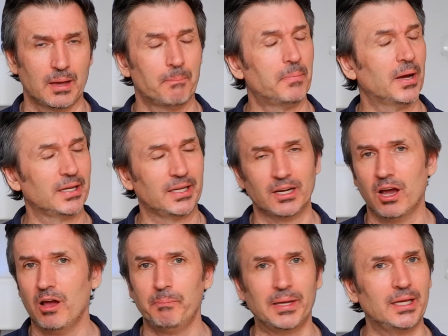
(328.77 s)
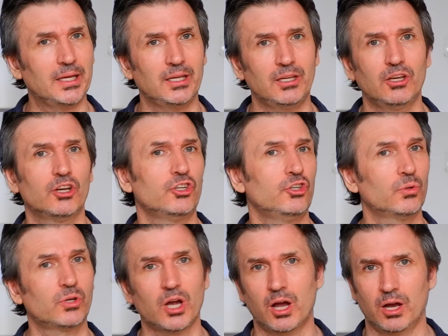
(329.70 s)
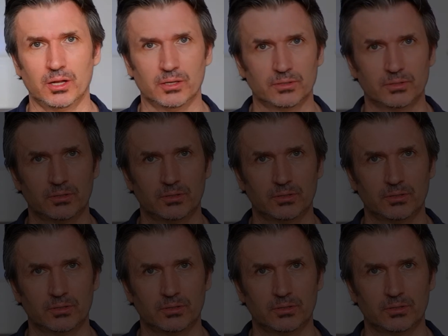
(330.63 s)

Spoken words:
But in RP, you can't.